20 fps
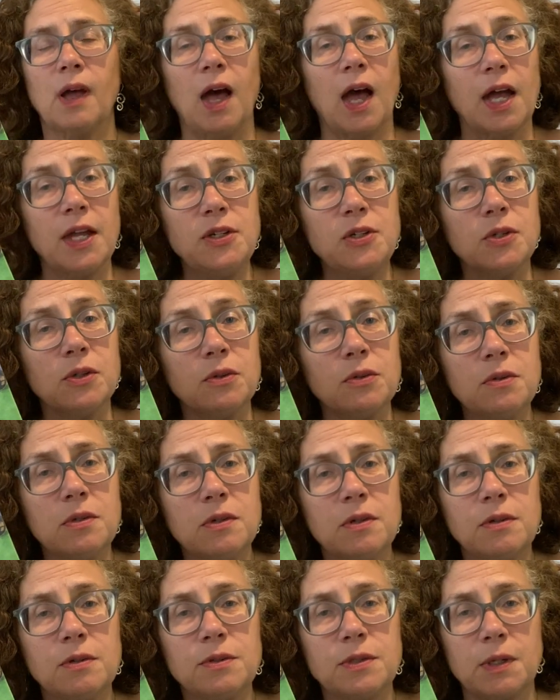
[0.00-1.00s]
I do,
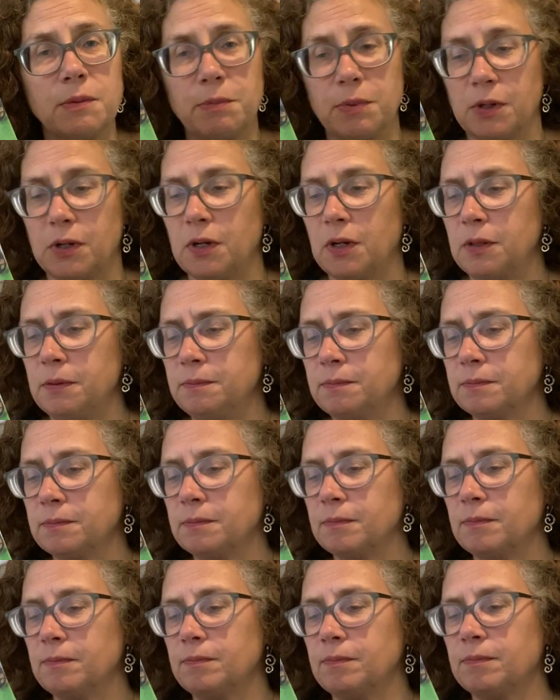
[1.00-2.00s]
said Pearl.
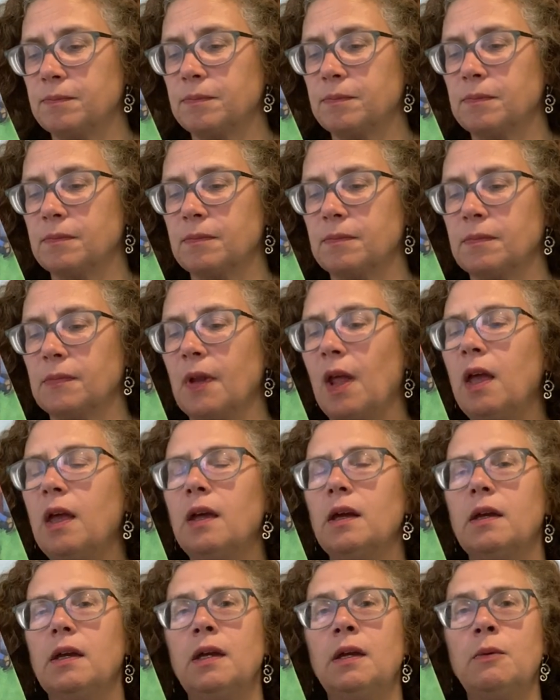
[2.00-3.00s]

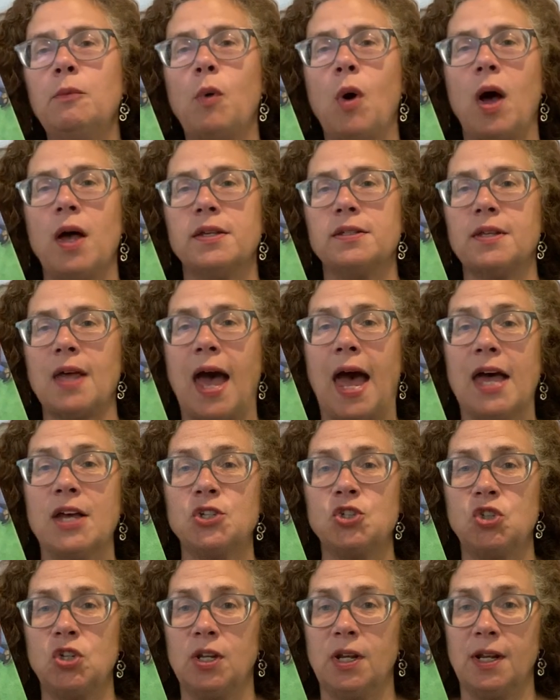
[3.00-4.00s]
It was
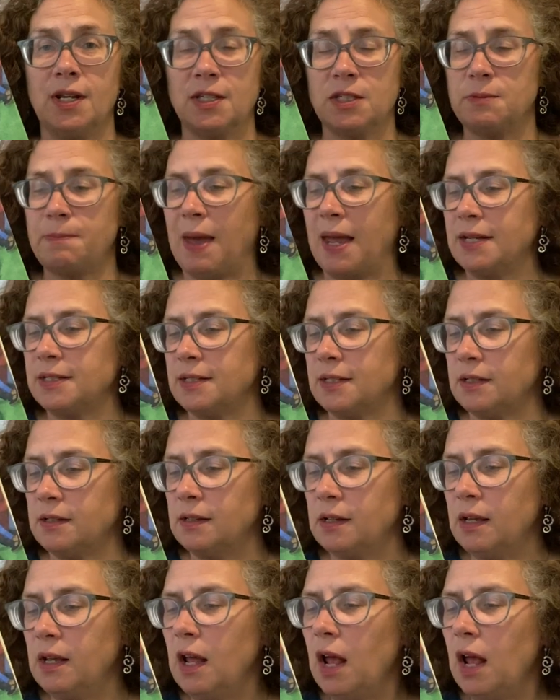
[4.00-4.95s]
as she'd expected.